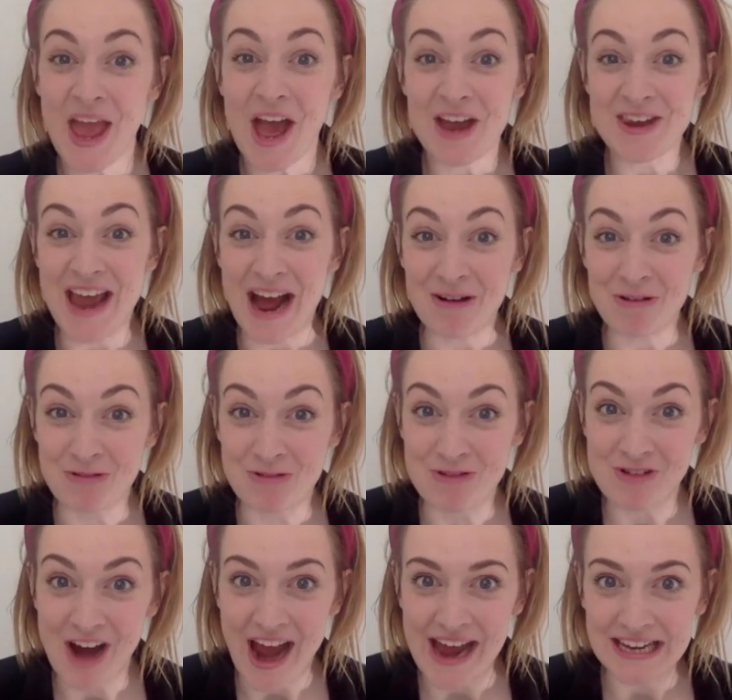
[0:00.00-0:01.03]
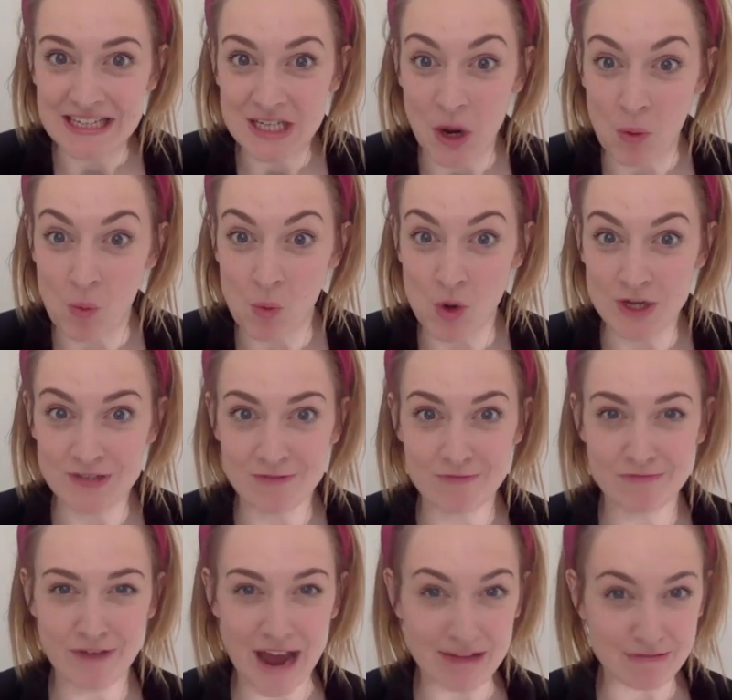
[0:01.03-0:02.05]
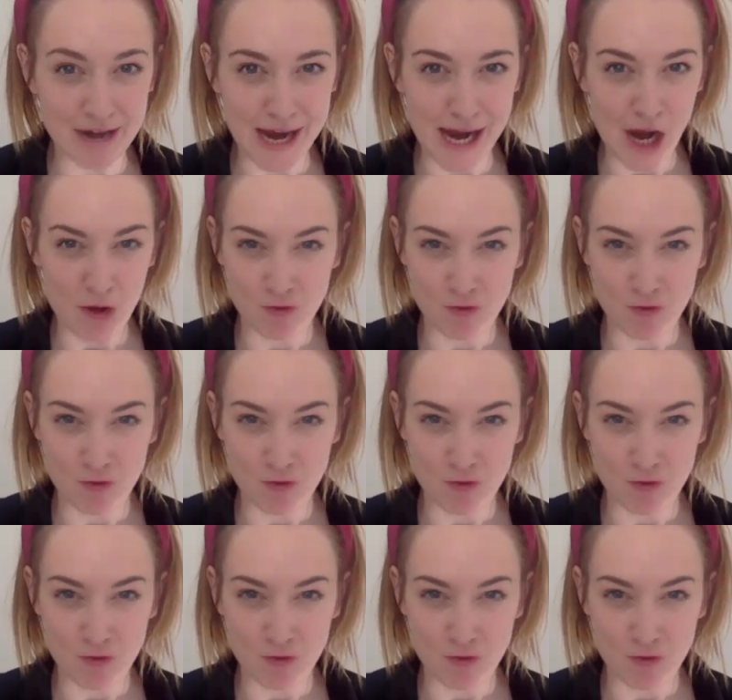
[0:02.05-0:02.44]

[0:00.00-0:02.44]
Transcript: Now, Red was very